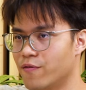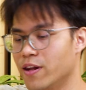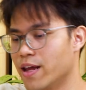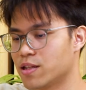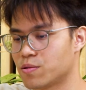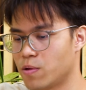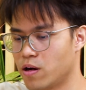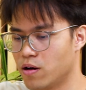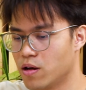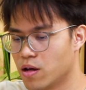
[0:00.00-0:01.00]
And that's
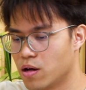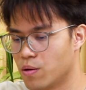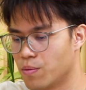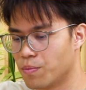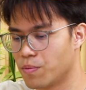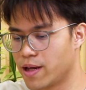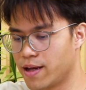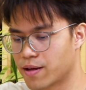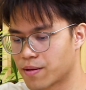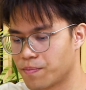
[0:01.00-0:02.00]
where
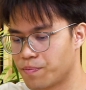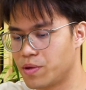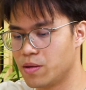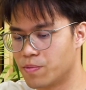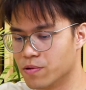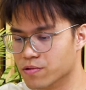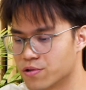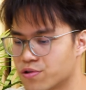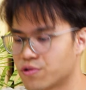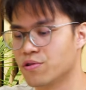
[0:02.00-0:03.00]
like people
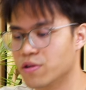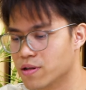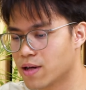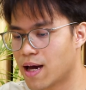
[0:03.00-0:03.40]
should